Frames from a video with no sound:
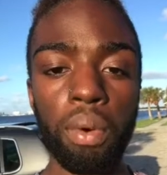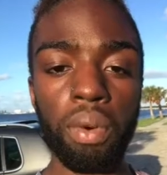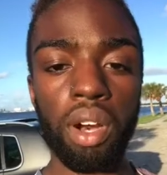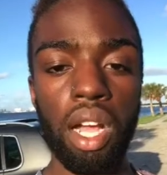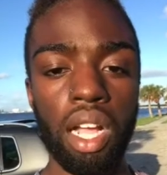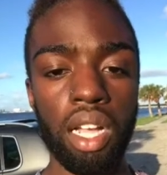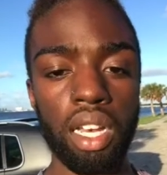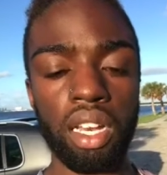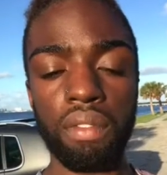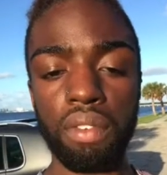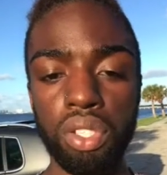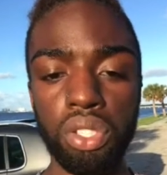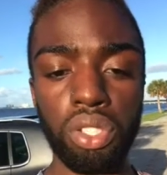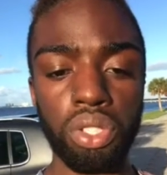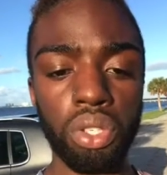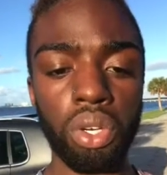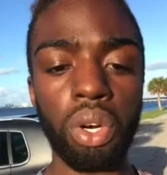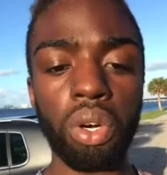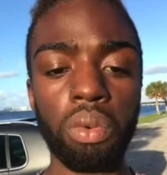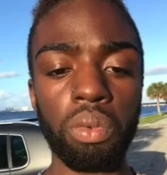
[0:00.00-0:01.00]
prerogative.
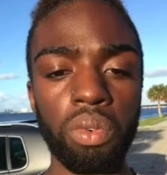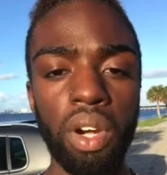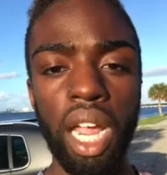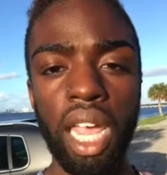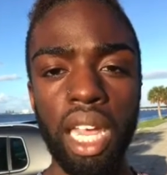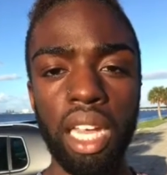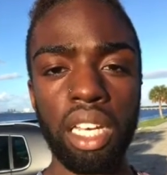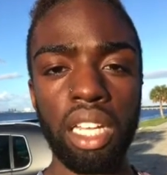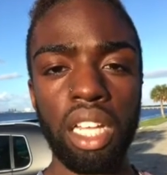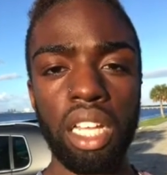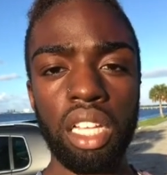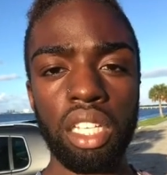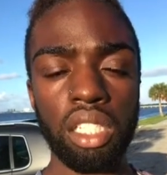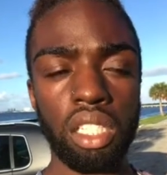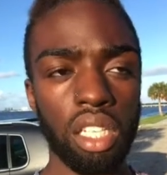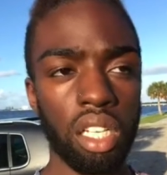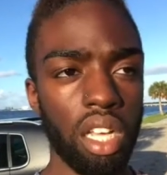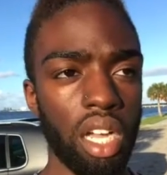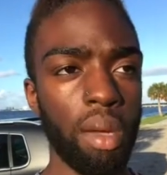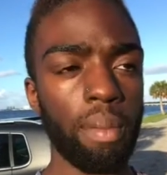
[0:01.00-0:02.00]
It's your right
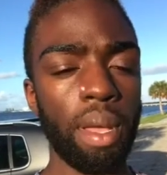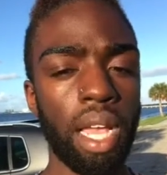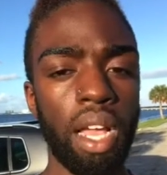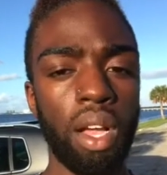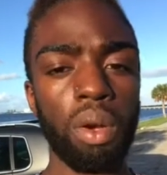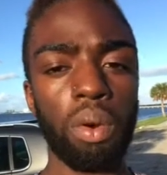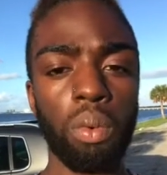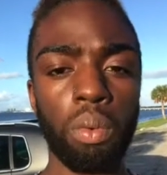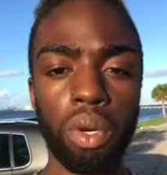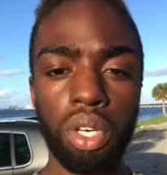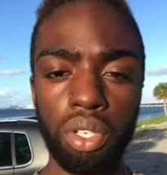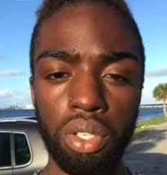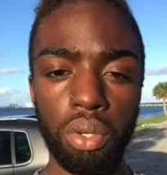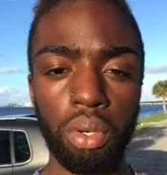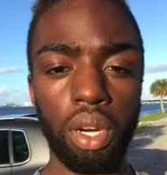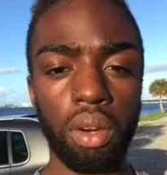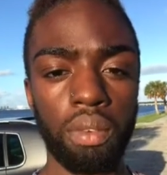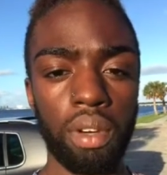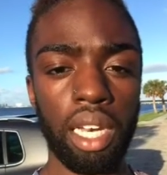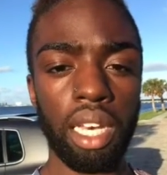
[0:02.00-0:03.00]
to come out when
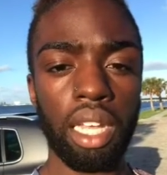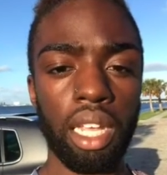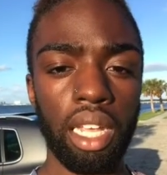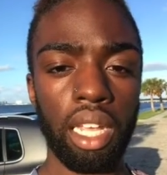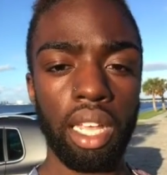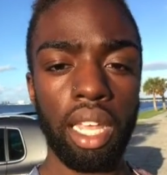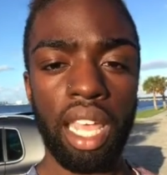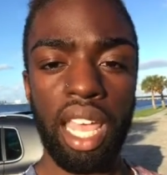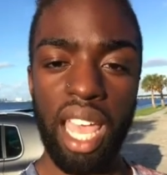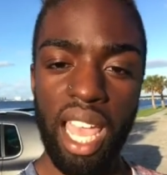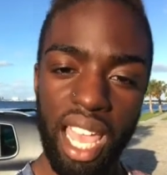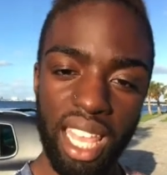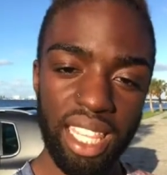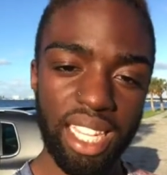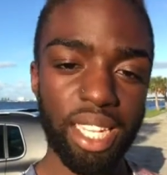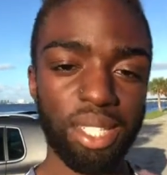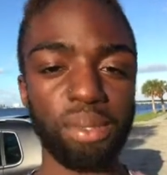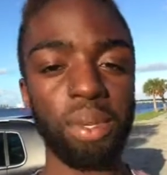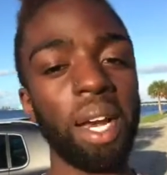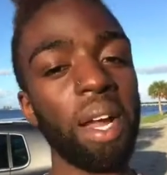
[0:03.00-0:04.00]
you are ready.
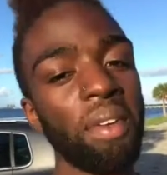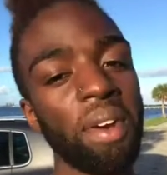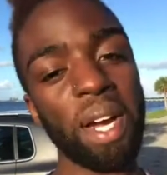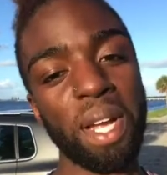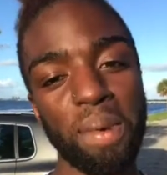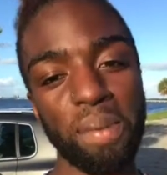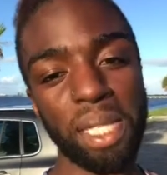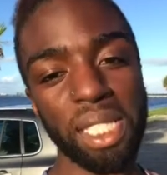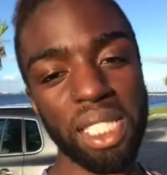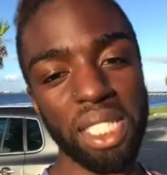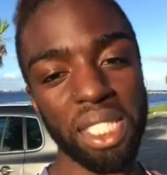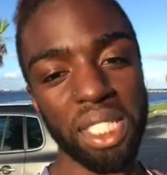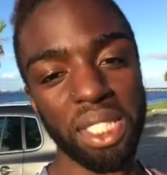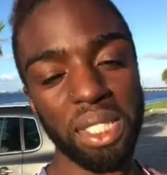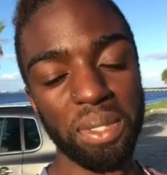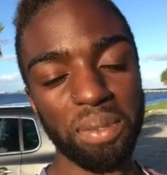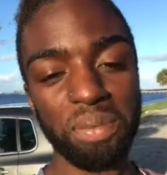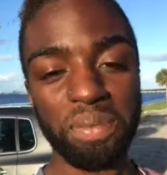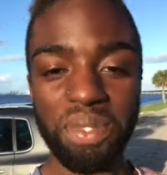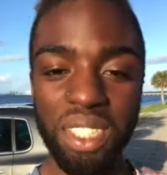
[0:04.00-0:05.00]
And that's what I recommend to
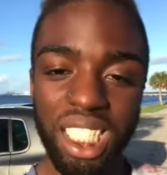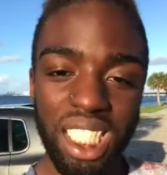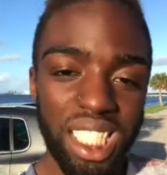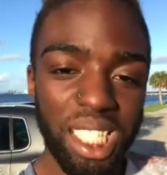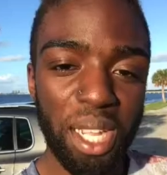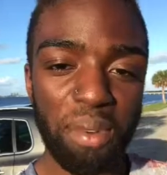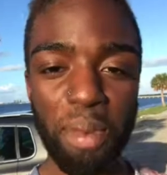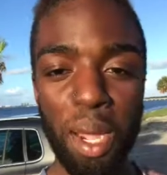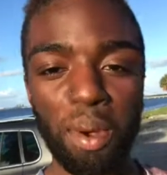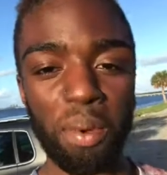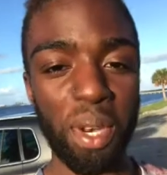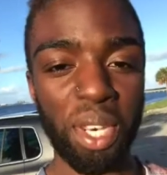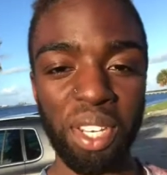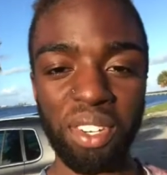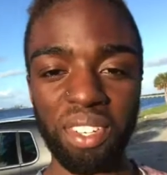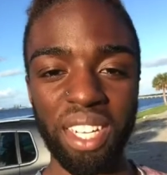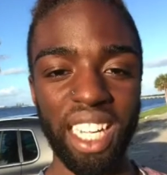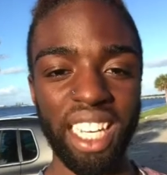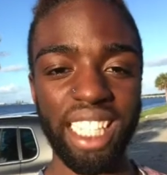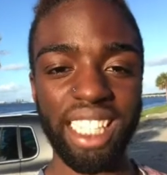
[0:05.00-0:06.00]
do. Just come out when
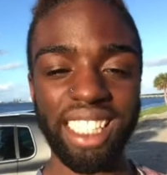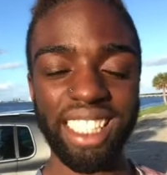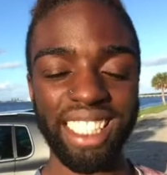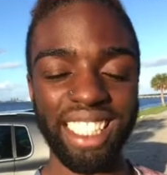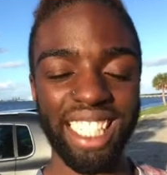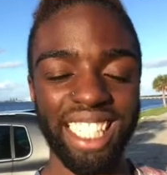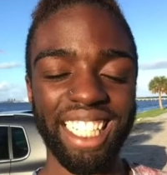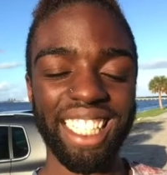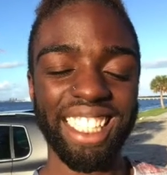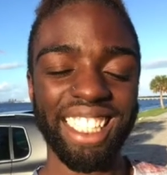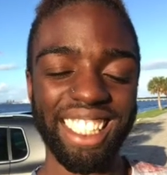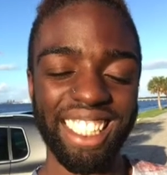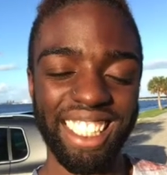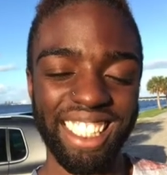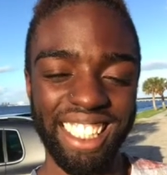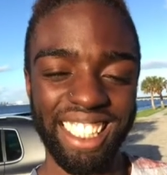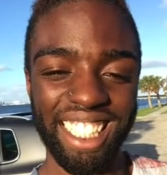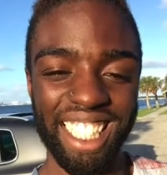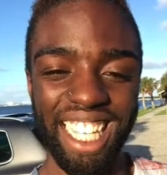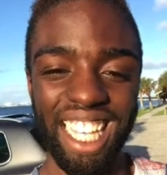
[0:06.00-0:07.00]
you're ready.
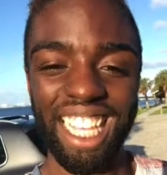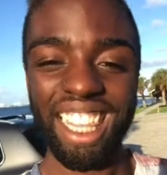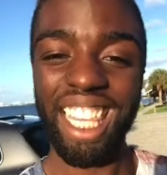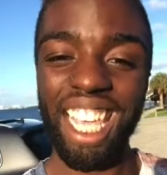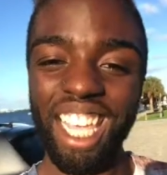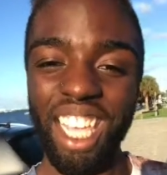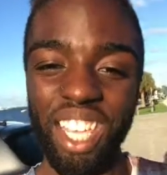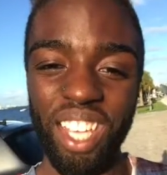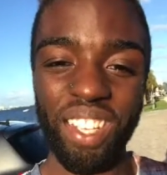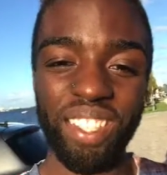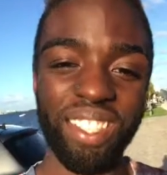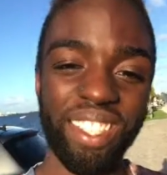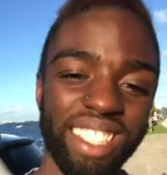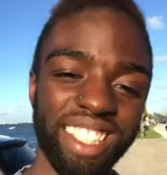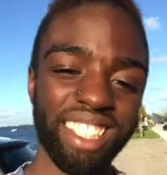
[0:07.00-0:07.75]
Thank you.